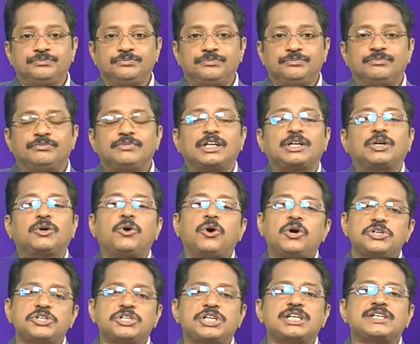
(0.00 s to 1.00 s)
The
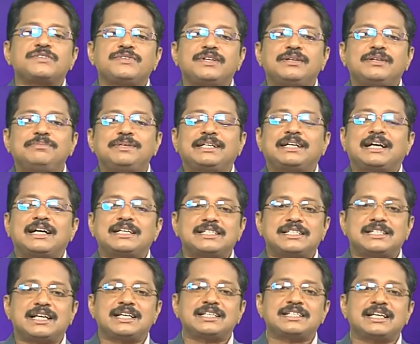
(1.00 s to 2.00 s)
quotient will be
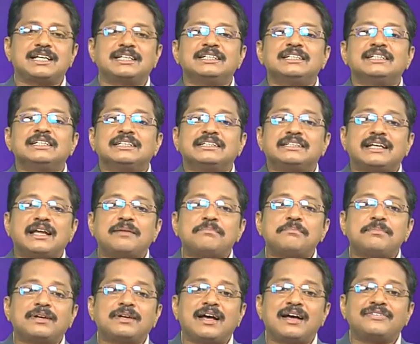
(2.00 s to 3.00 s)
considered as the
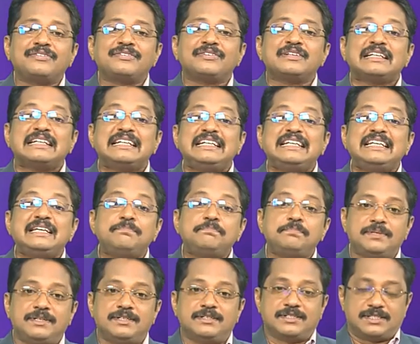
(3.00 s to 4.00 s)
number of leap
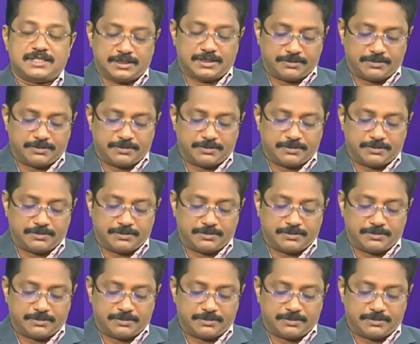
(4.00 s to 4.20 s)
years.